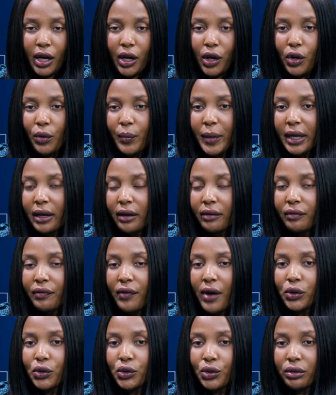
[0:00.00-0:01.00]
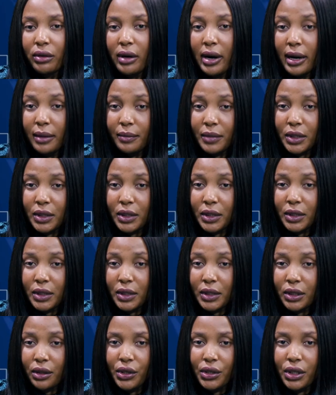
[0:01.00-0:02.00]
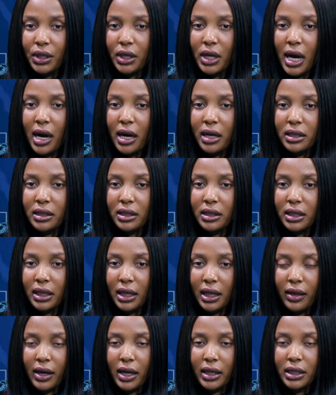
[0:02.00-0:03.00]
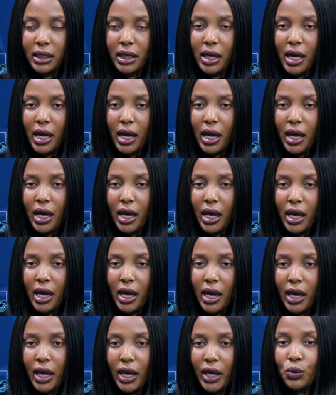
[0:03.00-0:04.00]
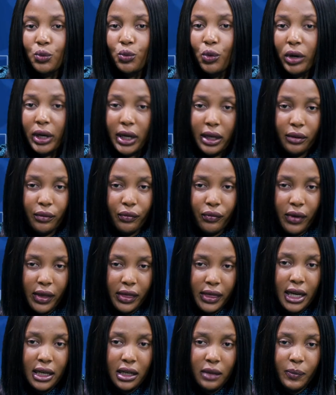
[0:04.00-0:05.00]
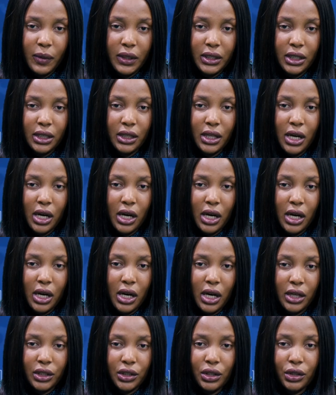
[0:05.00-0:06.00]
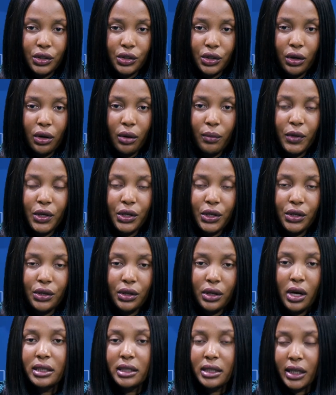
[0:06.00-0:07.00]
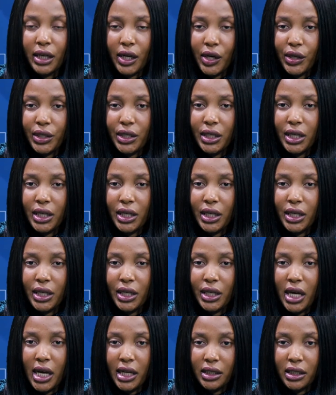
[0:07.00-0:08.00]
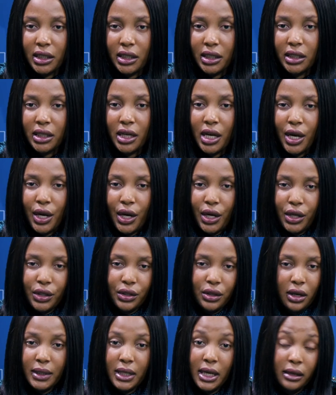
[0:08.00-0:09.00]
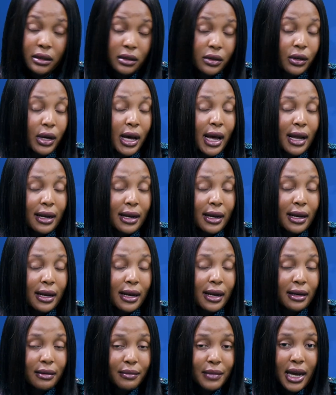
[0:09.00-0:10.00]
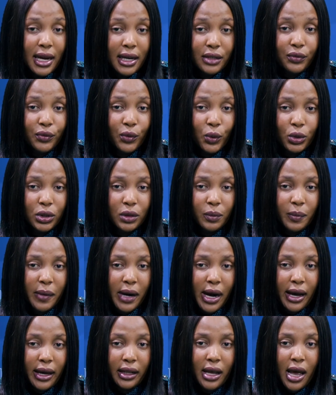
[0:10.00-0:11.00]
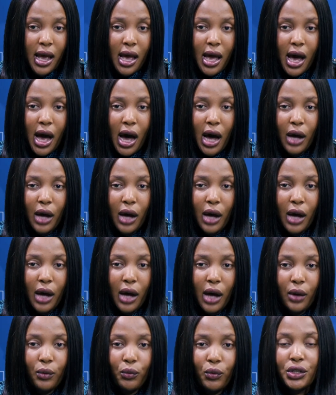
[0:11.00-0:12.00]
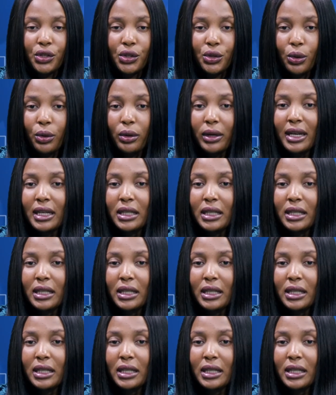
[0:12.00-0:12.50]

Economic and Financial Crimes Commission has declared that it was working with the Independent National Electoral Commission and security agencies to eliminate vote buying and will ensure